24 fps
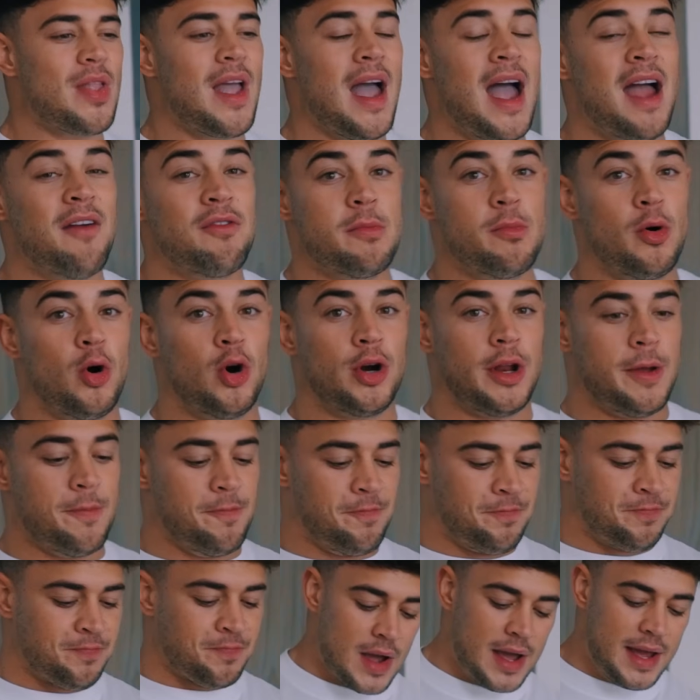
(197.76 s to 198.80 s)
Every
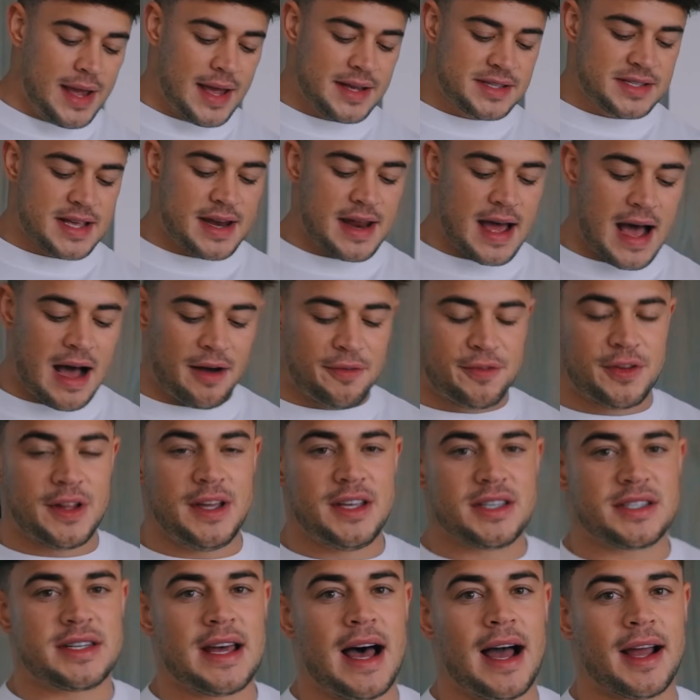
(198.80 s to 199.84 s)
morning, ESN
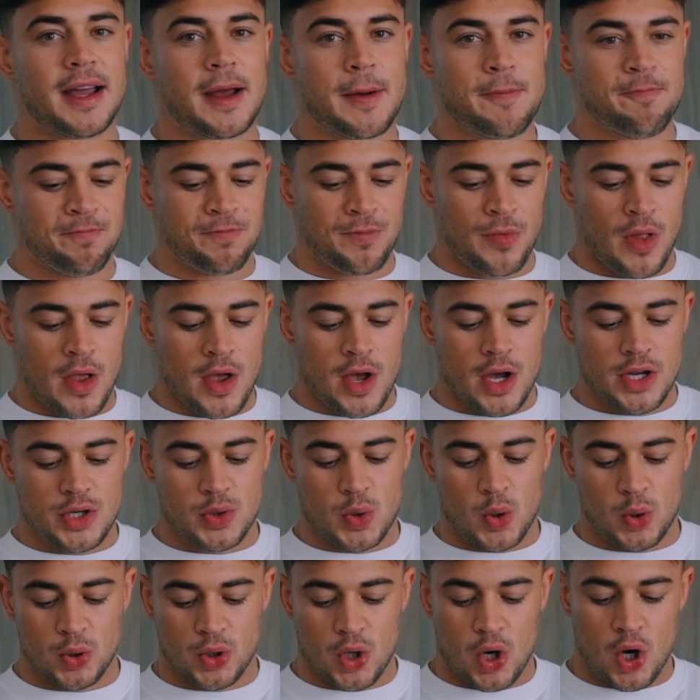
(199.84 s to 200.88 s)
athlete stack. As
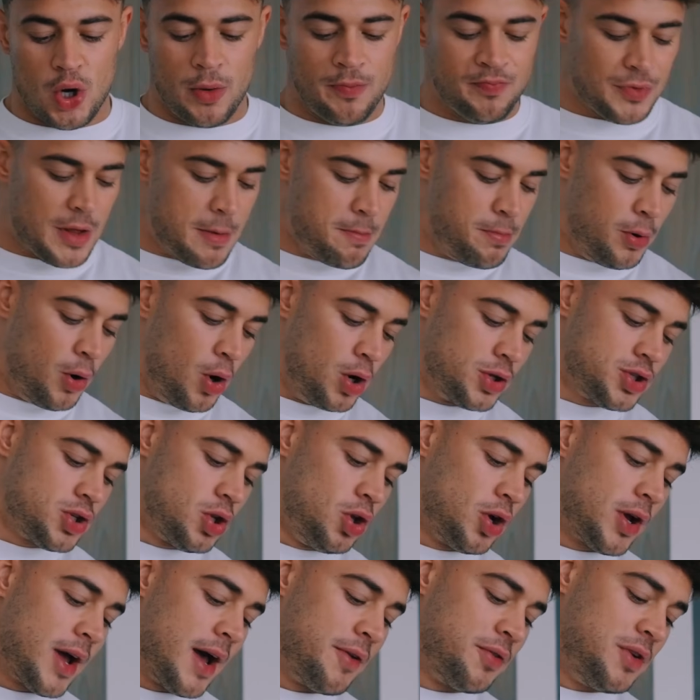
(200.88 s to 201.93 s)
you all know, important to
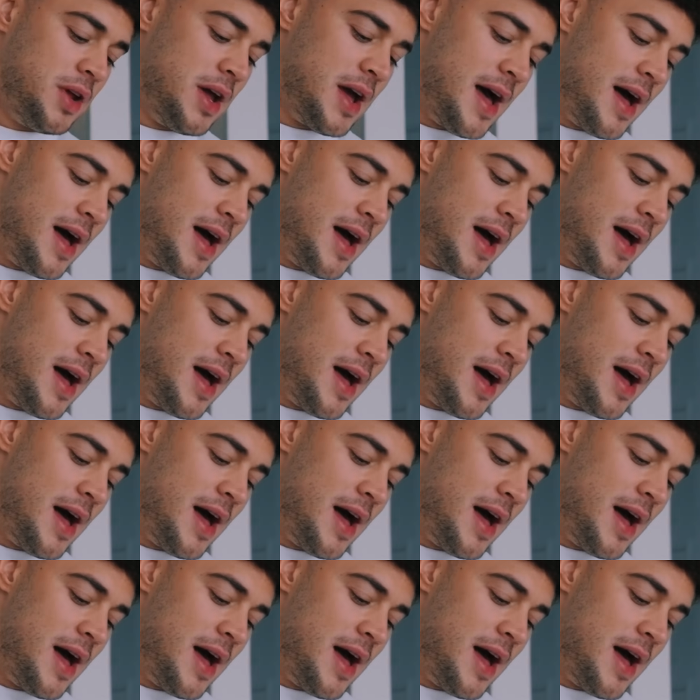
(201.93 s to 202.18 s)
look after your